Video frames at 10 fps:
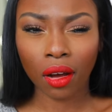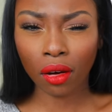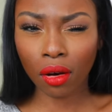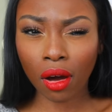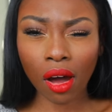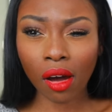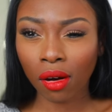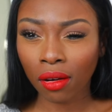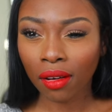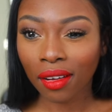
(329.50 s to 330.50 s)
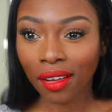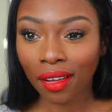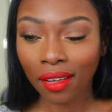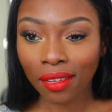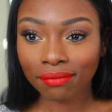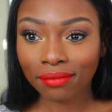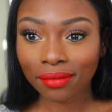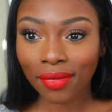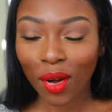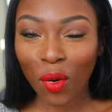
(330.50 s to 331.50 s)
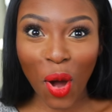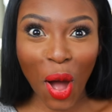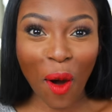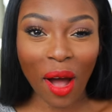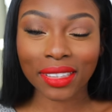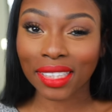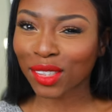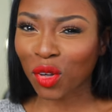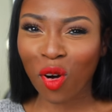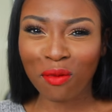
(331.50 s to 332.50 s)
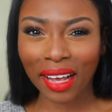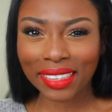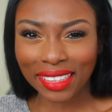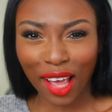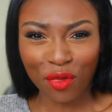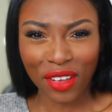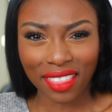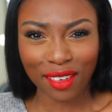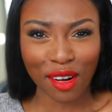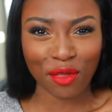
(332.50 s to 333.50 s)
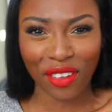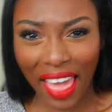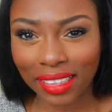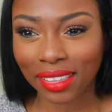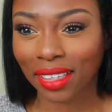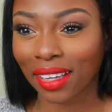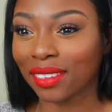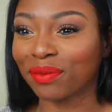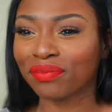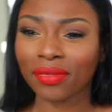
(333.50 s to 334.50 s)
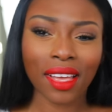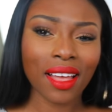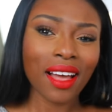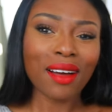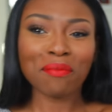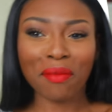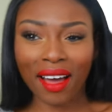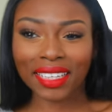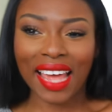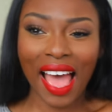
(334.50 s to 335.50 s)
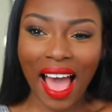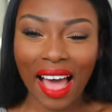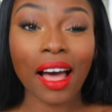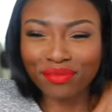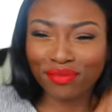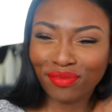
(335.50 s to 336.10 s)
Oh! Woo! I just caught myself in the reflection. Mardam.